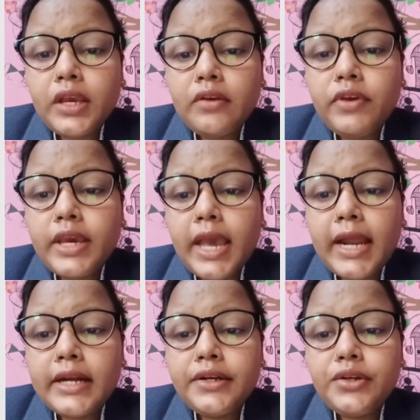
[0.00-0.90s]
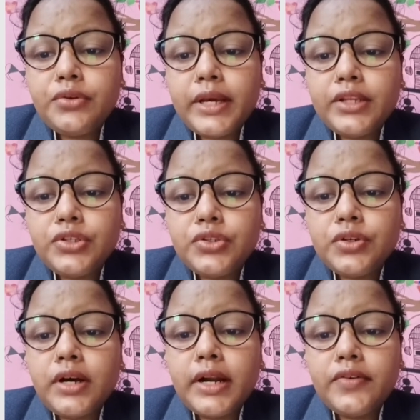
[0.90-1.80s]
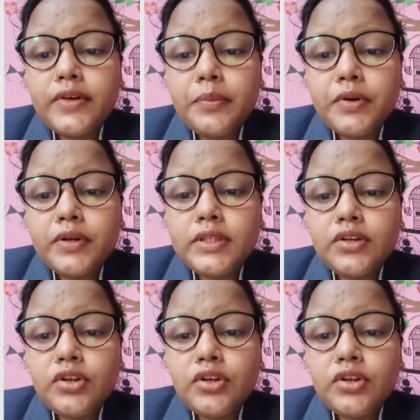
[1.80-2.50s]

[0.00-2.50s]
We added to ensure 100%